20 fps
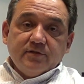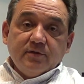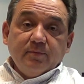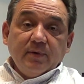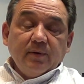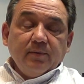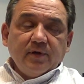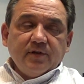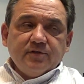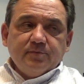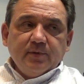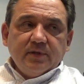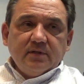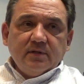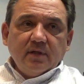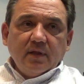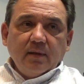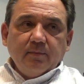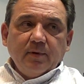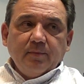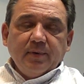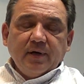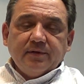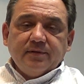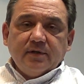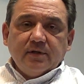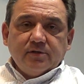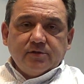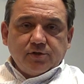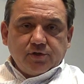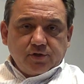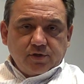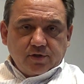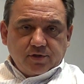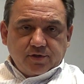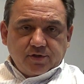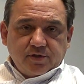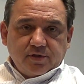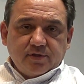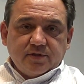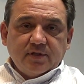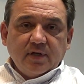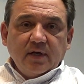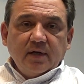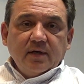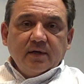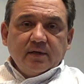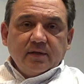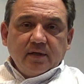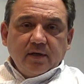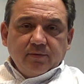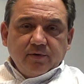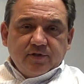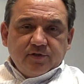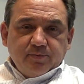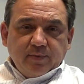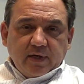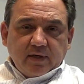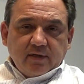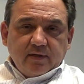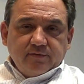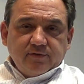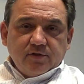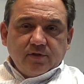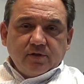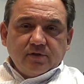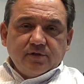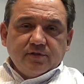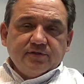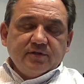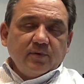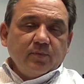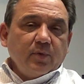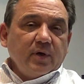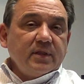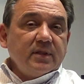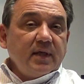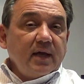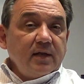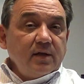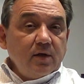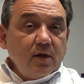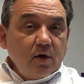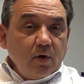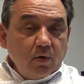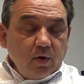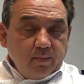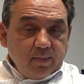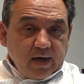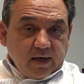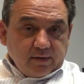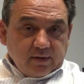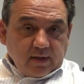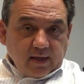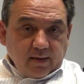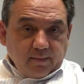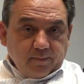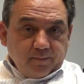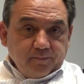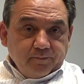You may want to speak to them about their churches, their respective churches, and what they know about them.